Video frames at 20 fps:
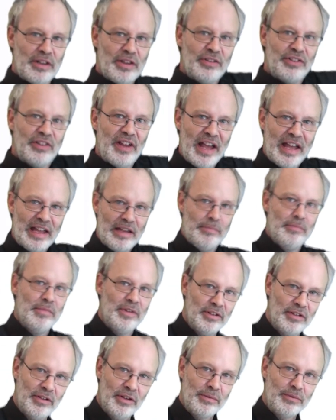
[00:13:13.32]
the same
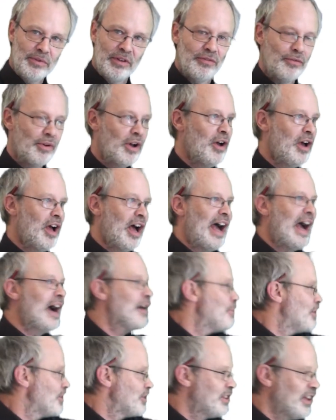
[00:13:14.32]
in terms of how
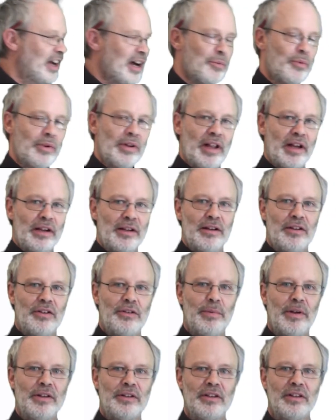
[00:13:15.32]
much time we're likely to
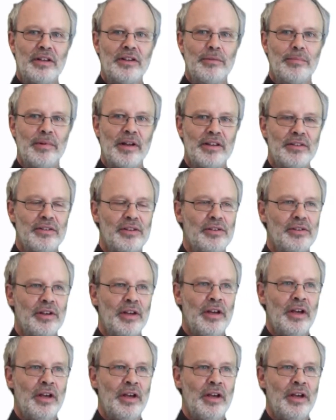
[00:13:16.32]
spend in these places.